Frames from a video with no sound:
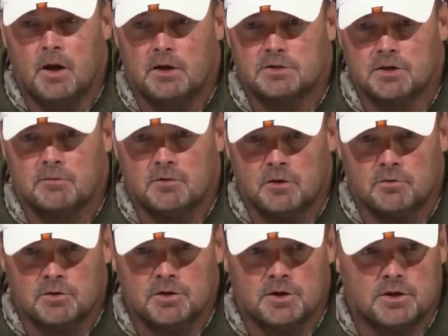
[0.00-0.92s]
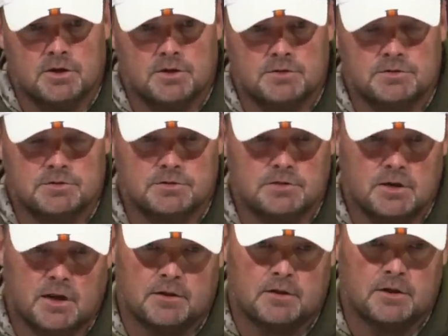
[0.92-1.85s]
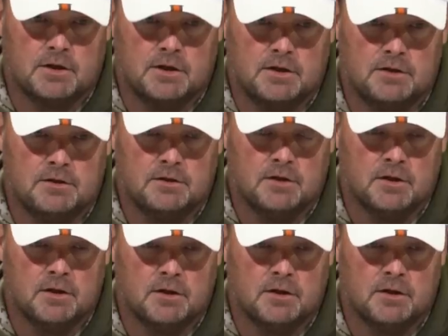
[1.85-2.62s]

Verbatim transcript: He's coming along good. I think he